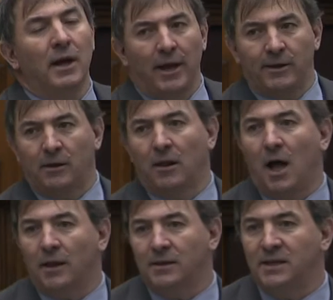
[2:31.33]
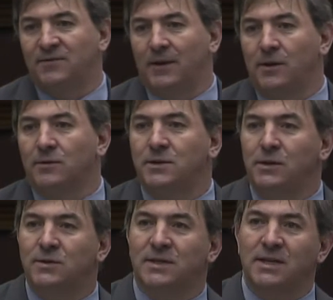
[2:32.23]
And in a lot of these videos,
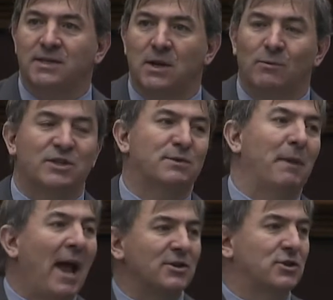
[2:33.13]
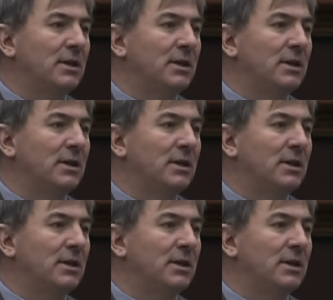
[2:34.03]
you see someone smash